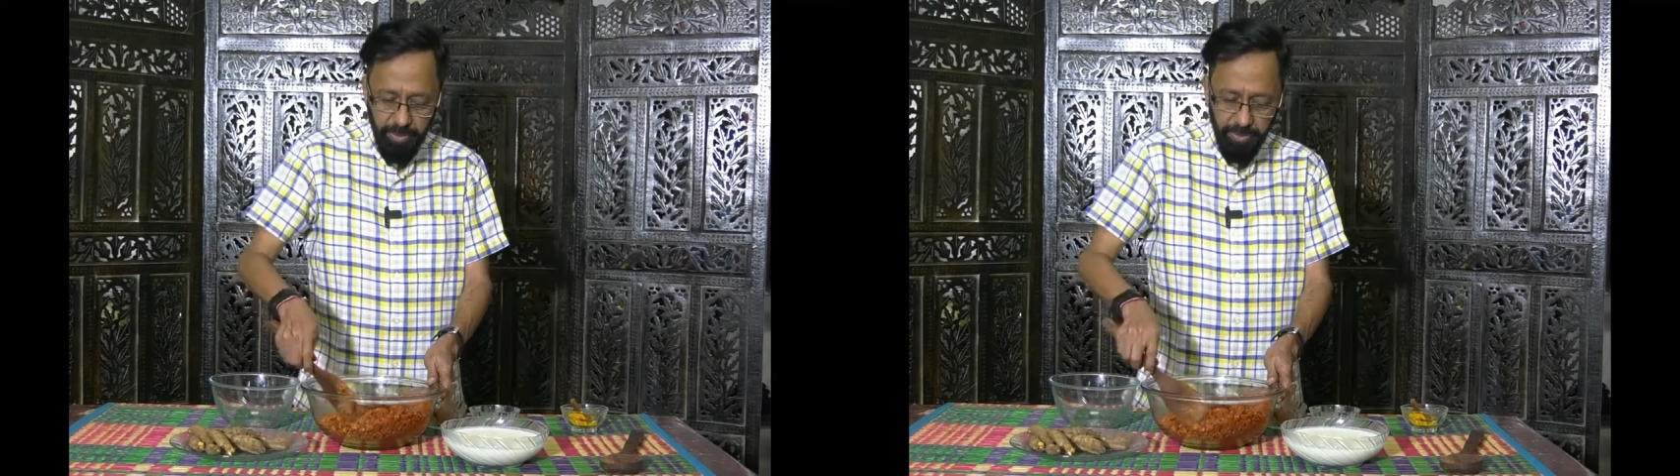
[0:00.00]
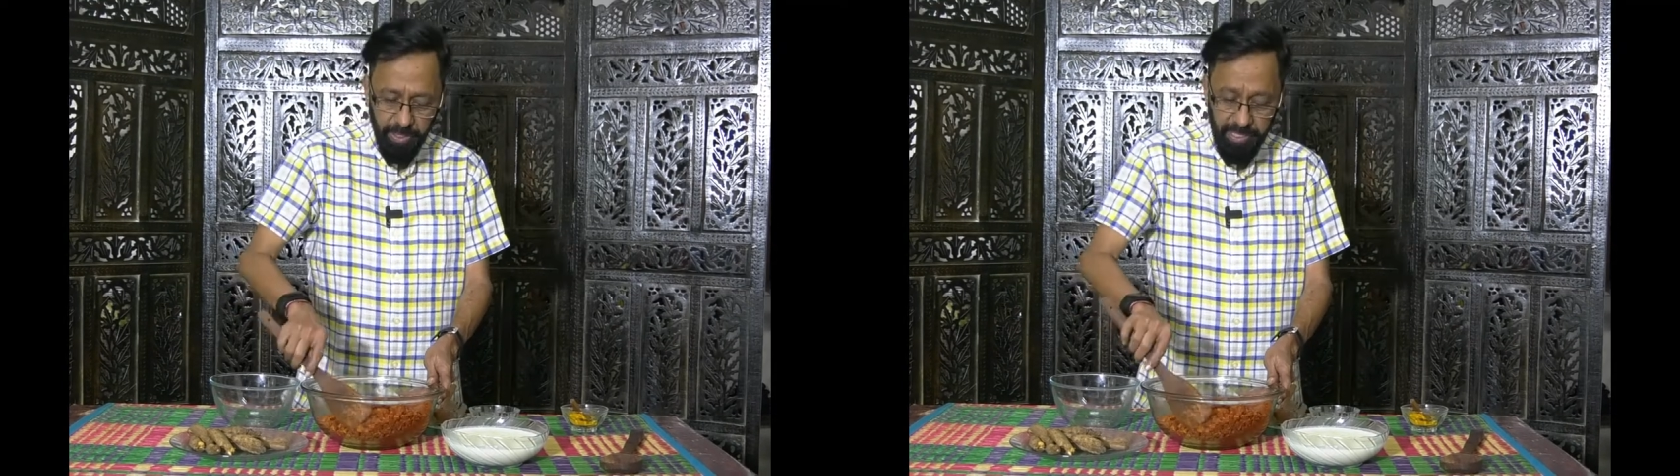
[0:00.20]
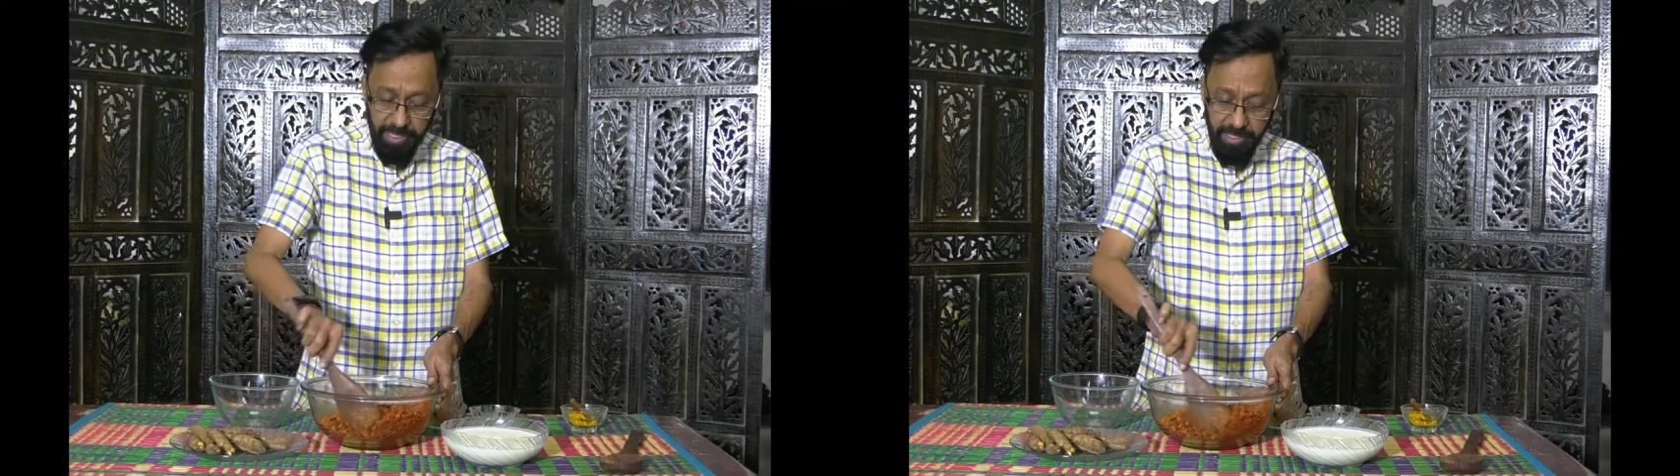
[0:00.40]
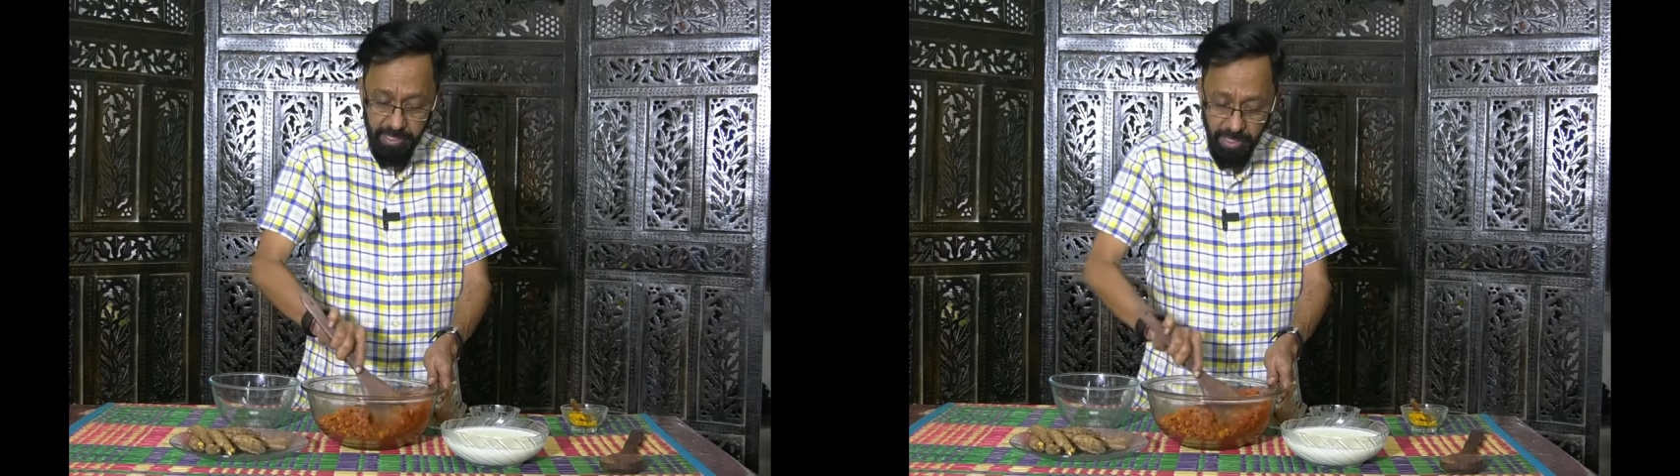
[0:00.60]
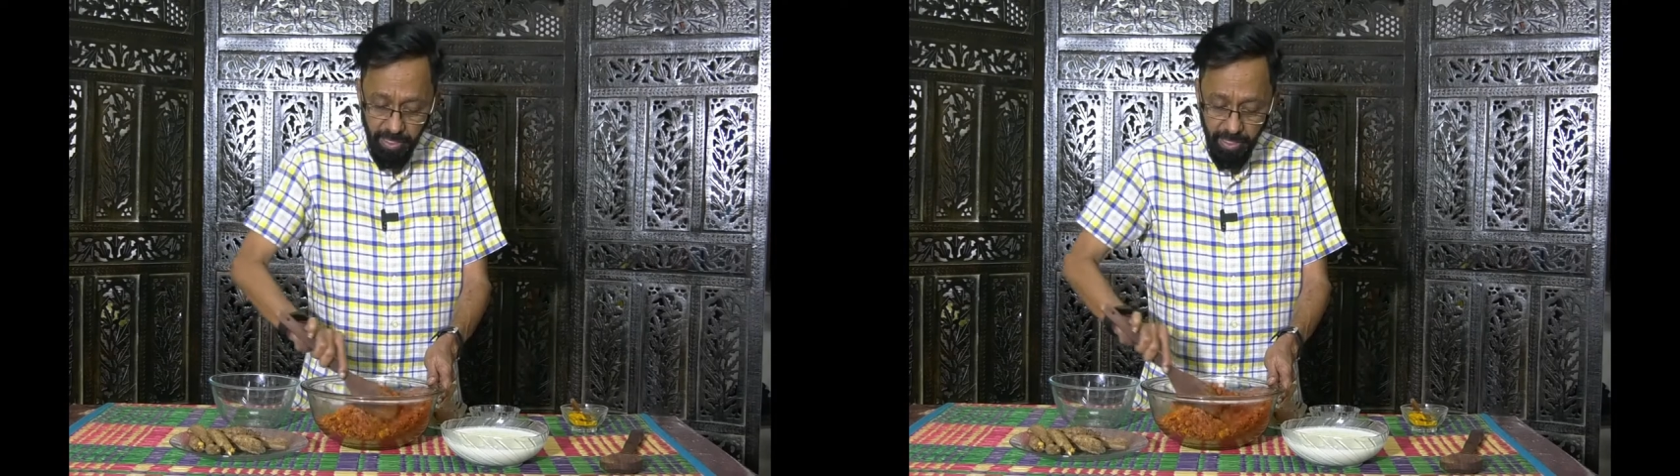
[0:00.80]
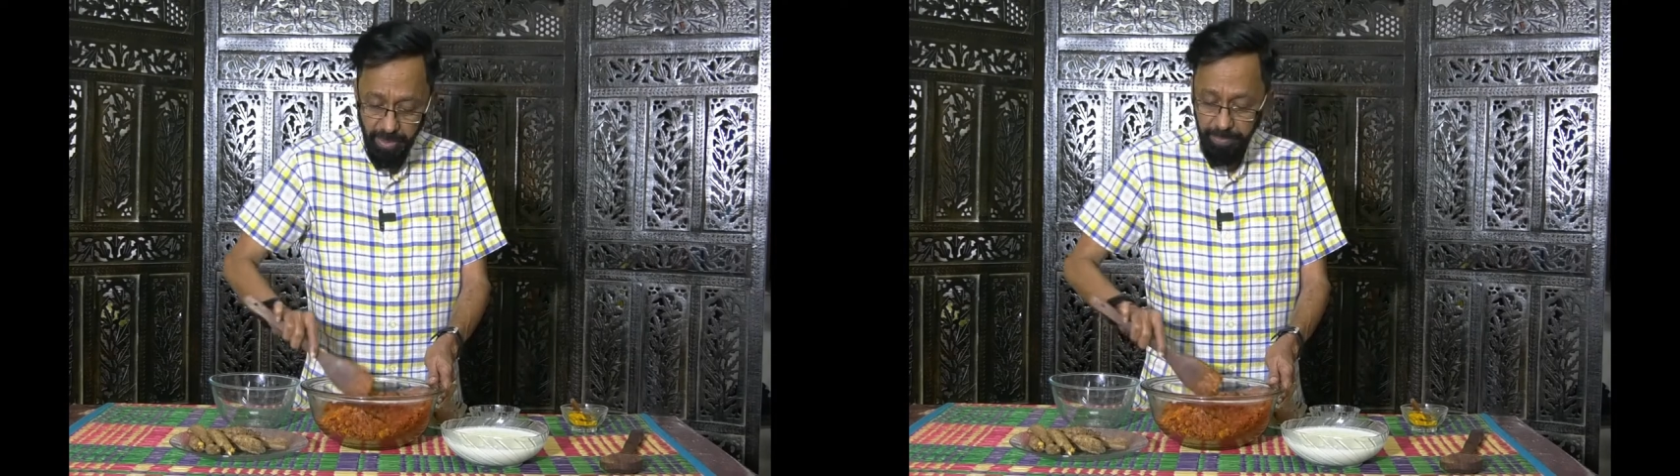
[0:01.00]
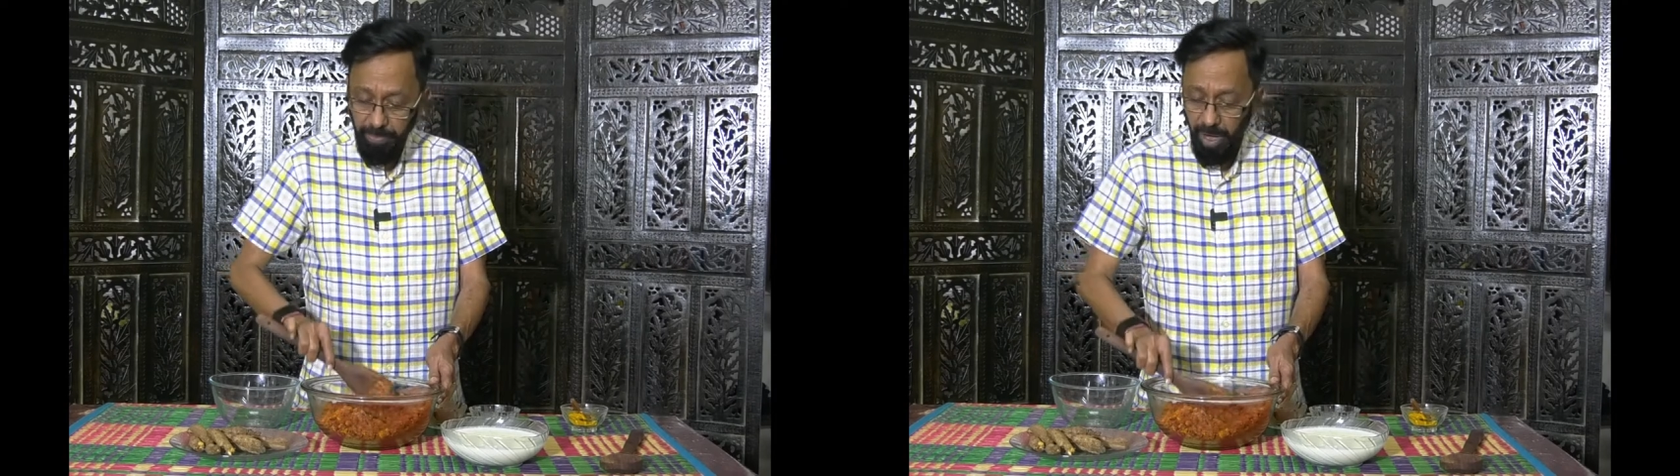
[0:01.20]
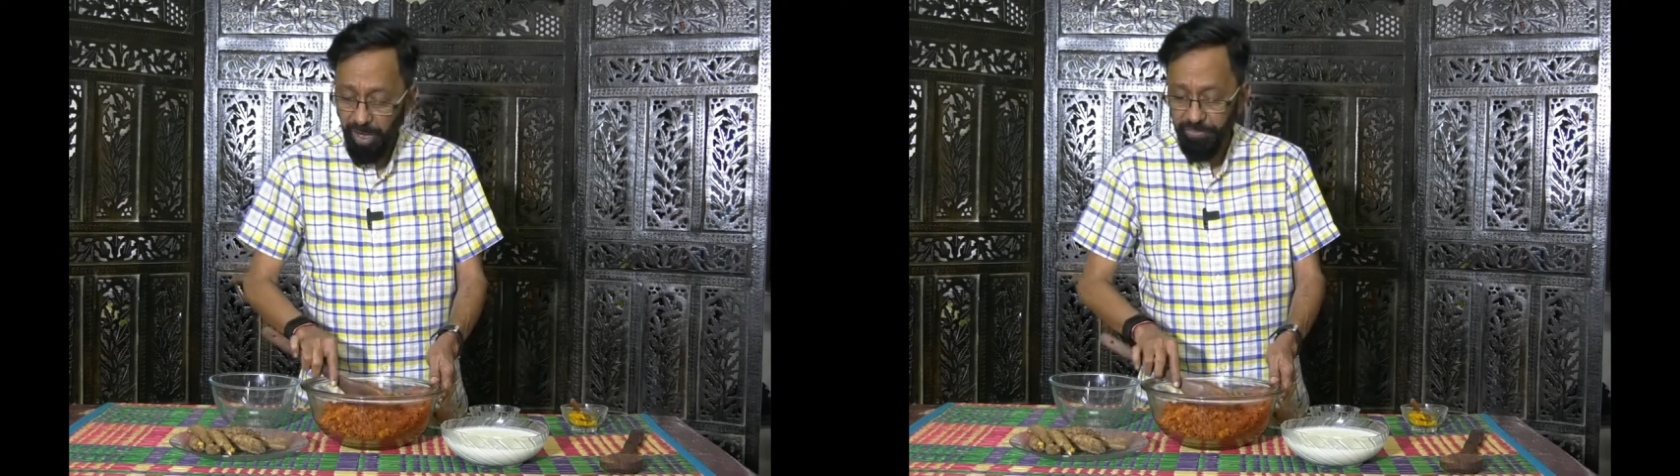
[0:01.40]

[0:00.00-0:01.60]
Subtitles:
This is half